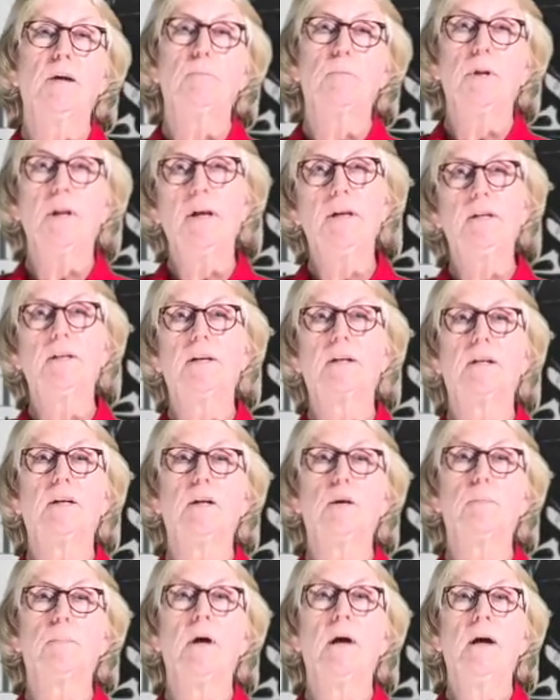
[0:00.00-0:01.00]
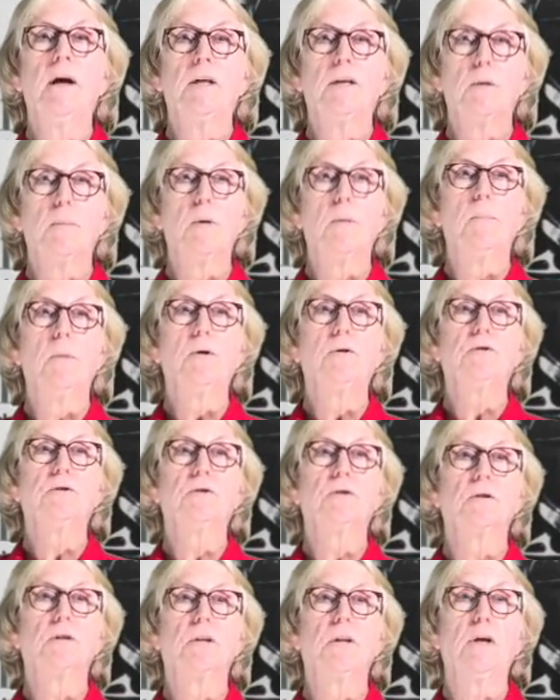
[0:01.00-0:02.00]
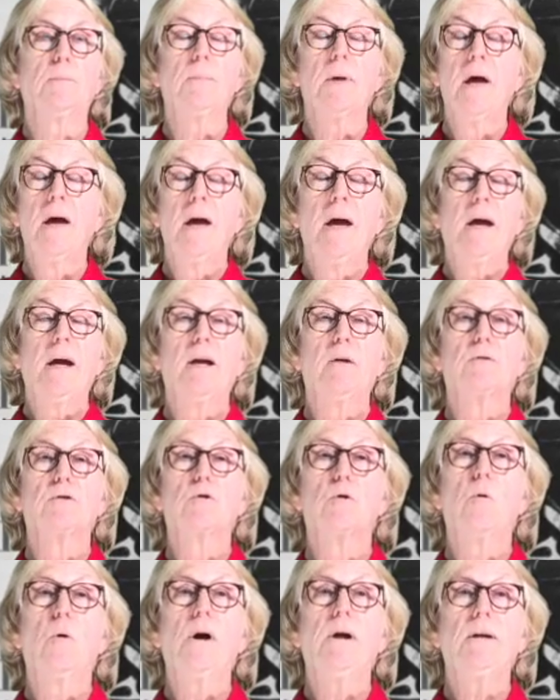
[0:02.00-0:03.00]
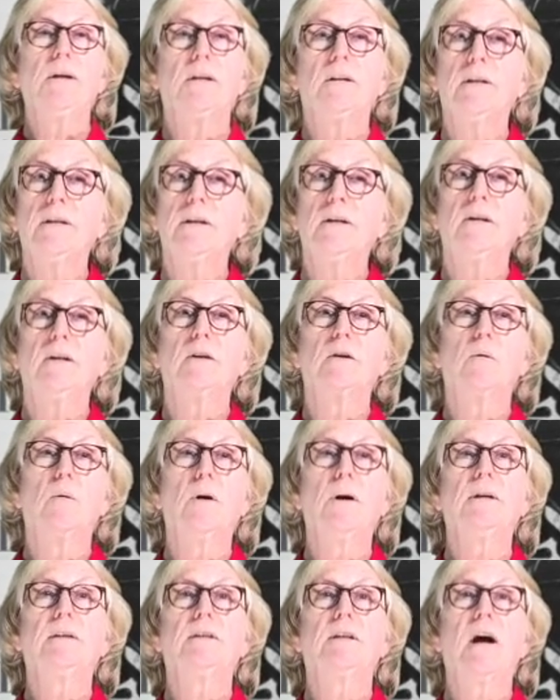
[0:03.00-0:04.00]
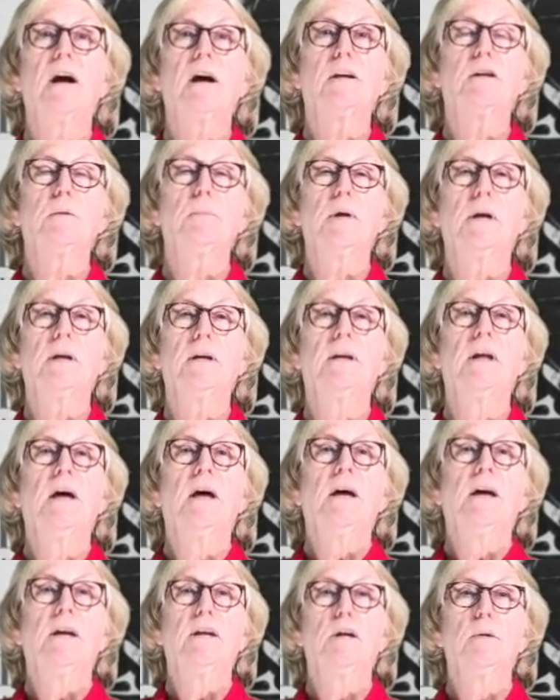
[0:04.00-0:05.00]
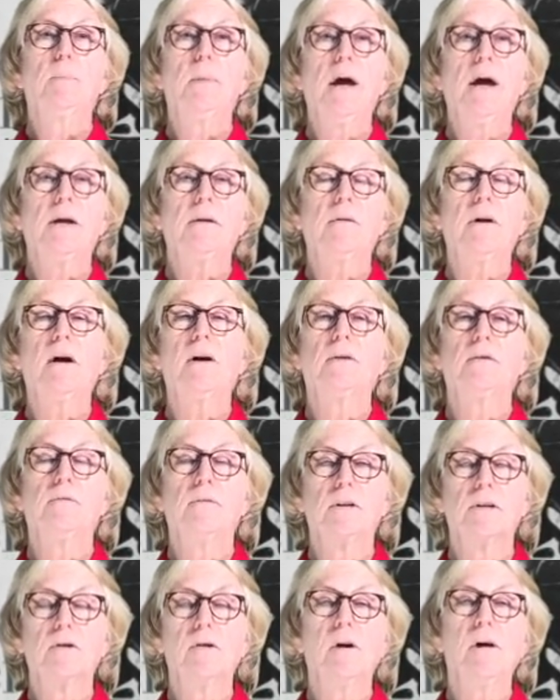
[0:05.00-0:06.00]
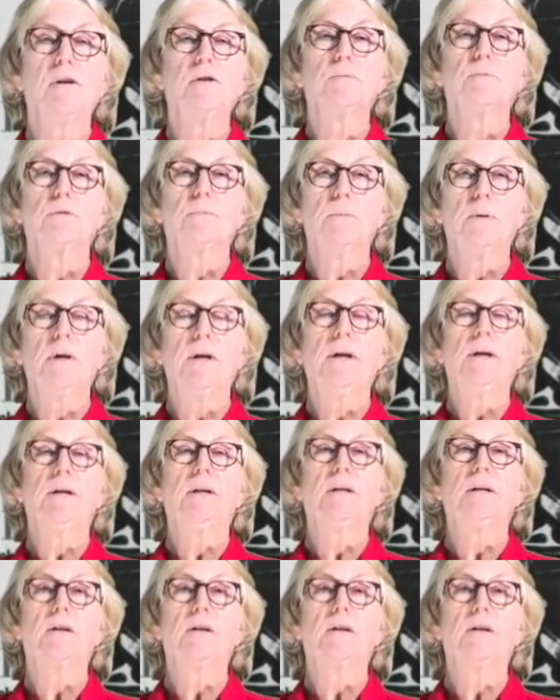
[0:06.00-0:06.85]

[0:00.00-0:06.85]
played the clip, the promotional clip, and it was quite clear and quite documented in the background of Lagrange was playing in the